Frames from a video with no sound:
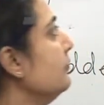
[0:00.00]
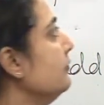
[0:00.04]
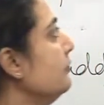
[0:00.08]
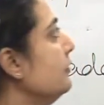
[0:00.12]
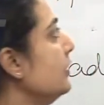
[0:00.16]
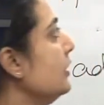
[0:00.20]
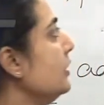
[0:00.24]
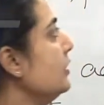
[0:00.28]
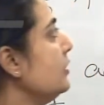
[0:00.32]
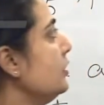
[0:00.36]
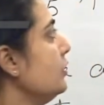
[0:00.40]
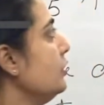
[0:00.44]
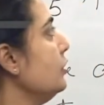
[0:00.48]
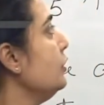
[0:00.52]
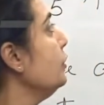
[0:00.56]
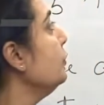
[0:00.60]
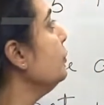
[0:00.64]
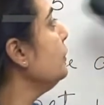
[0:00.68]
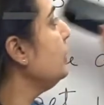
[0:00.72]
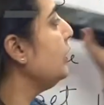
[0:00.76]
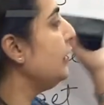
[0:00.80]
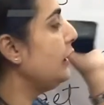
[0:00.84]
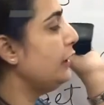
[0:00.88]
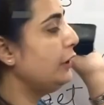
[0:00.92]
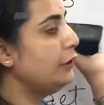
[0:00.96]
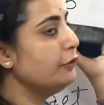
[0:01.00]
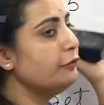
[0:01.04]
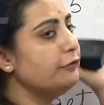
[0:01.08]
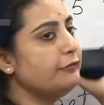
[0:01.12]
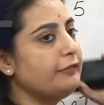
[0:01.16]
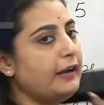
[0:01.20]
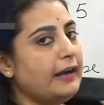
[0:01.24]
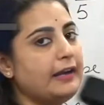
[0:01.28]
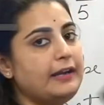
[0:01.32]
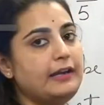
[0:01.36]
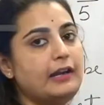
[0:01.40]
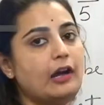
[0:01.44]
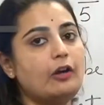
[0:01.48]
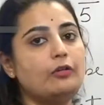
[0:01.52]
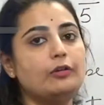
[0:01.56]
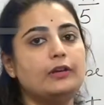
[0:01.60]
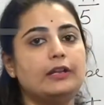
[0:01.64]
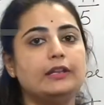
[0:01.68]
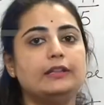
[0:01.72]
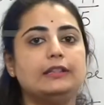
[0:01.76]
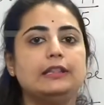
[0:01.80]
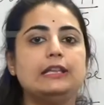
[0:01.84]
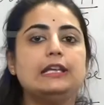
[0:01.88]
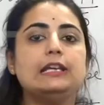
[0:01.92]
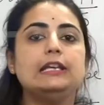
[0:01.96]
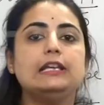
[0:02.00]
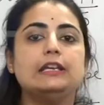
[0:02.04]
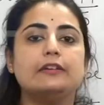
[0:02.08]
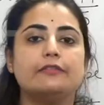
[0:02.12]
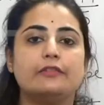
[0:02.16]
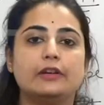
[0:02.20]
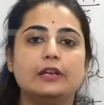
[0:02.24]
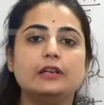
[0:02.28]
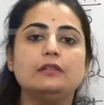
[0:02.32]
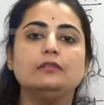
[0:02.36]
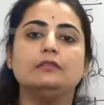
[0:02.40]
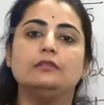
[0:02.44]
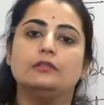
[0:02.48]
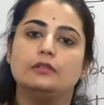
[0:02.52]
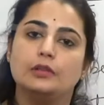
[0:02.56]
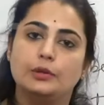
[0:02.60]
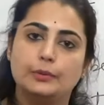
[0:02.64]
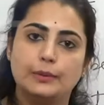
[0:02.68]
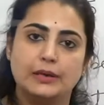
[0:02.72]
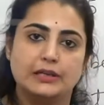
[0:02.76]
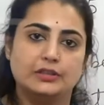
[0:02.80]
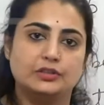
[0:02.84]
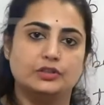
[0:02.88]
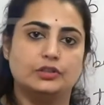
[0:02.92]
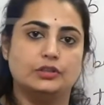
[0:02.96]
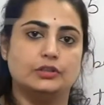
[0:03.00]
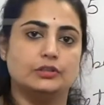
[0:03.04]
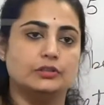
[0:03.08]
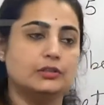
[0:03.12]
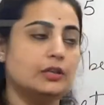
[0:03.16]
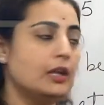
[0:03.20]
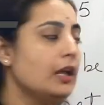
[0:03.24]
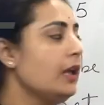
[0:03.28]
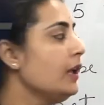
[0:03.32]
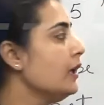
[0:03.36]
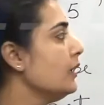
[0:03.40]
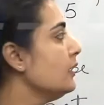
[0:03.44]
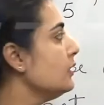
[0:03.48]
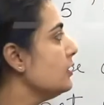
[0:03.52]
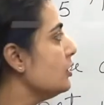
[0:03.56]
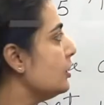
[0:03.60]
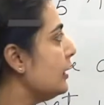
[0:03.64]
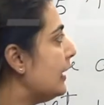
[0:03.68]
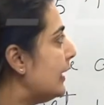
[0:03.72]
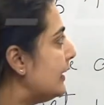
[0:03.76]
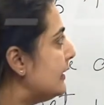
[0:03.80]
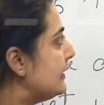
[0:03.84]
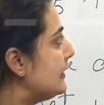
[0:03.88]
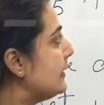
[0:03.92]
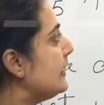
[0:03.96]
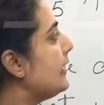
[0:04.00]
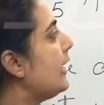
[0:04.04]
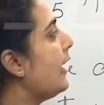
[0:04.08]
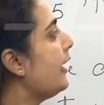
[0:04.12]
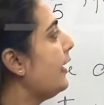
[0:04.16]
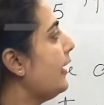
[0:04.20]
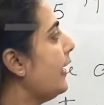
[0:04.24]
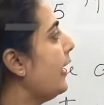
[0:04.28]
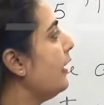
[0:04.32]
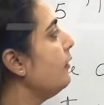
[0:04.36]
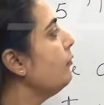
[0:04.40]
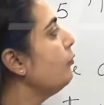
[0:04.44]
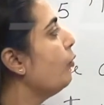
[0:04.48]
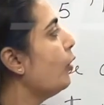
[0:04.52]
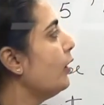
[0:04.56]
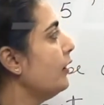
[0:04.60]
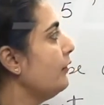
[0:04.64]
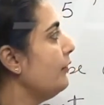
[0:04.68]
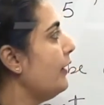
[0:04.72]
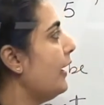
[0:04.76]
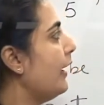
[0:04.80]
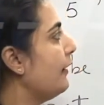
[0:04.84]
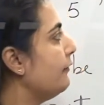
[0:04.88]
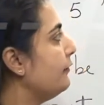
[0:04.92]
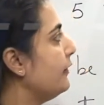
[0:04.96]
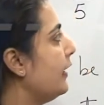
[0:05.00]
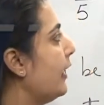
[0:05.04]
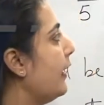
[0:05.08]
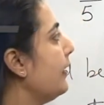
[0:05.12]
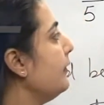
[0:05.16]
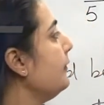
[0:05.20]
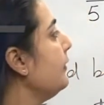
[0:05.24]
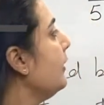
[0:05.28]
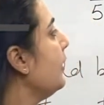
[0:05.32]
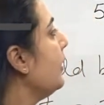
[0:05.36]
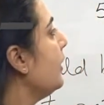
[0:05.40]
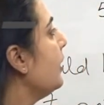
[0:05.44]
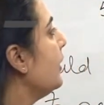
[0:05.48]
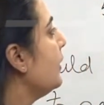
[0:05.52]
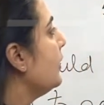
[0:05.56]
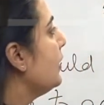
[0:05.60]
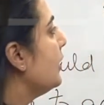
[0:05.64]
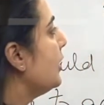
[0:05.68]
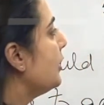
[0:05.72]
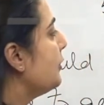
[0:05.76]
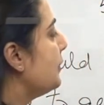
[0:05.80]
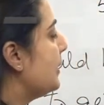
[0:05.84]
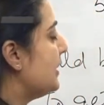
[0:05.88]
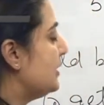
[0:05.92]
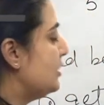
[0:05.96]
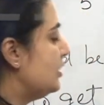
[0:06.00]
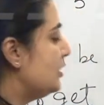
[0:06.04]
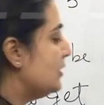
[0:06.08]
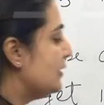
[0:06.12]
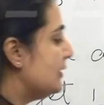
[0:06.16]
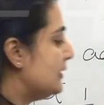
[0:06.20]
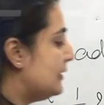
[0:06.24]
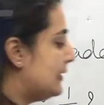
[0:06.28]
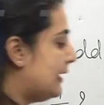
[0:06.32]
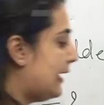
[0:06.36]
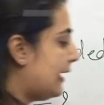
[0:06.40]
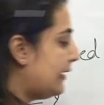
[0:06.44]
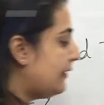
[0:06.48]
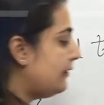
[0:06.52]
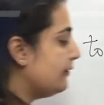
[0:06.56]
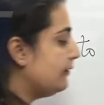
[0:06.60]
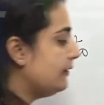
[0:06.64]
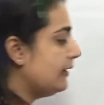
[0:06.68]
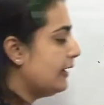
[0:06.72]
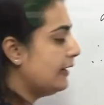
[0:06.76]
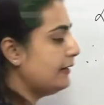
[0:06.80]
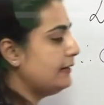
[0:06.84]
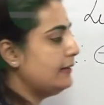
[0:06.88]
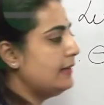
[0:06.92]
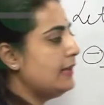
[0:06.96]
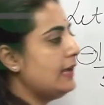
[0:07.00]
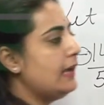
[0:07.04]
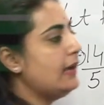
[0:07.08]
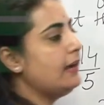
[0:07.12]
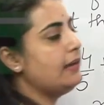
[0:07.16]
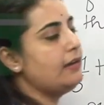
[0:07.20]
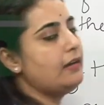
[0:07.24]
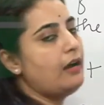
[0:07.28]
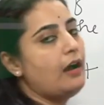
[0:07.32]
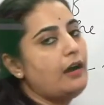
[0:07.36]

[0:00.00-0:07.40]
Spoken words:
which you need to find out in the given question. So let's see again what we have done. The question said that there